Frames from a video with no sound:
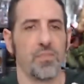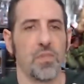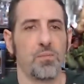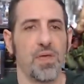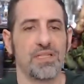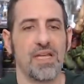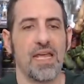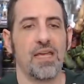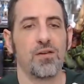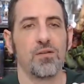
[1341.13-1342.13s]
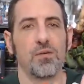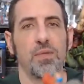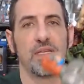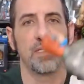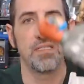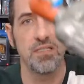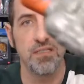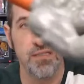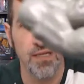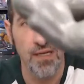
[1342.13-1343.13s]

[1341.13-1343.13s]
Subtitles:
the best angle. I mean, there's